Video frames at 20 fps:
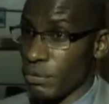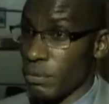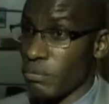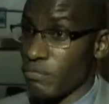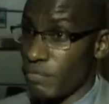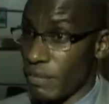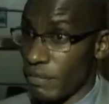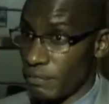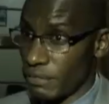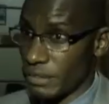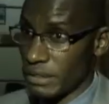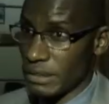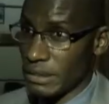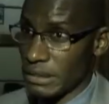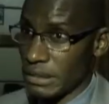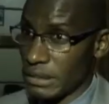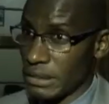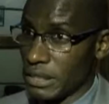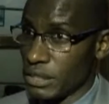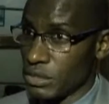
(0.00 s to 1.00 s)
from 50
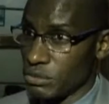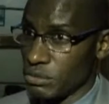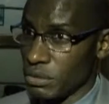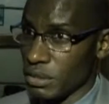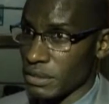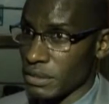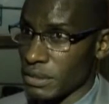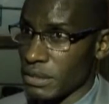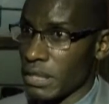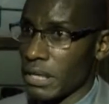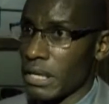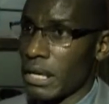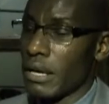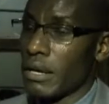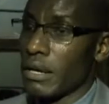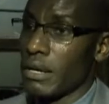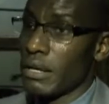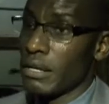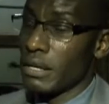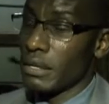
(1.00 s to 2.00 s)
districts,
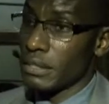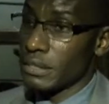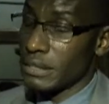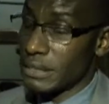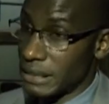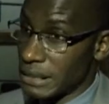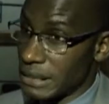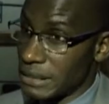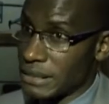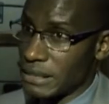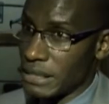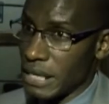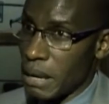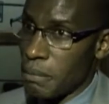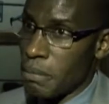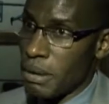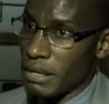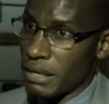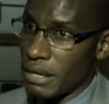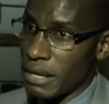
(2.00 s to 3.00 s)
60
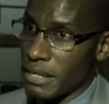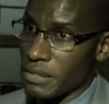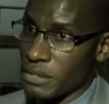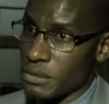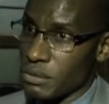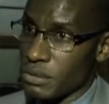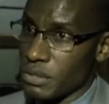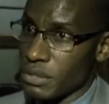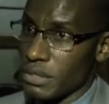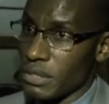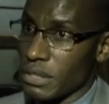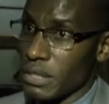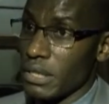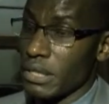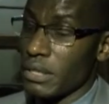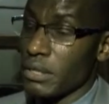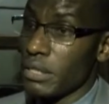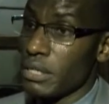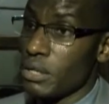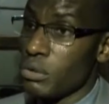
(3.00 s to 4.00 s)
urban councils.
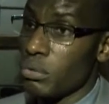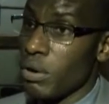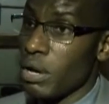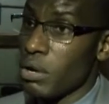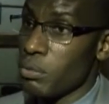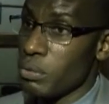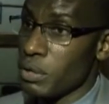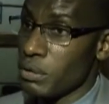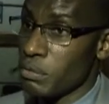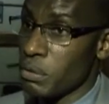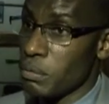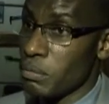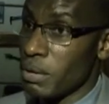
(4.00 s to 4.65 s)
In 1 week, we